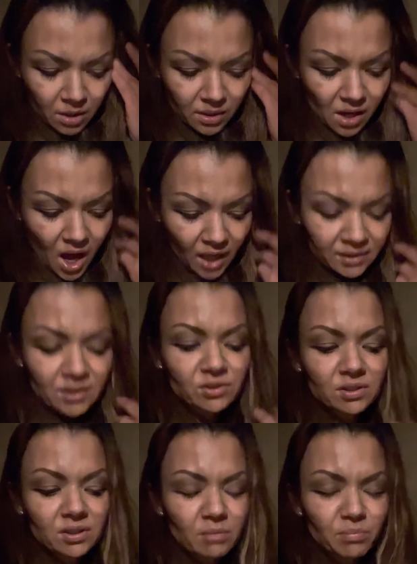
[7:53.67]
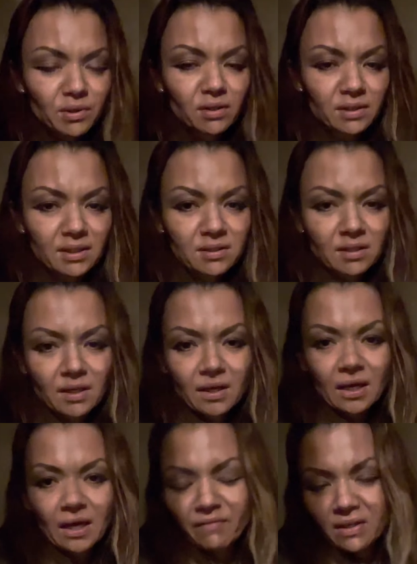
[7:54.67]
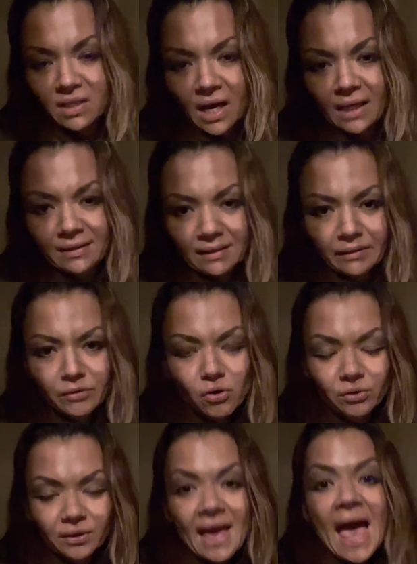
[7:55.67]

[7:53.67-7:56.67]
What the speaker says: cognition abilities of a 90-year-old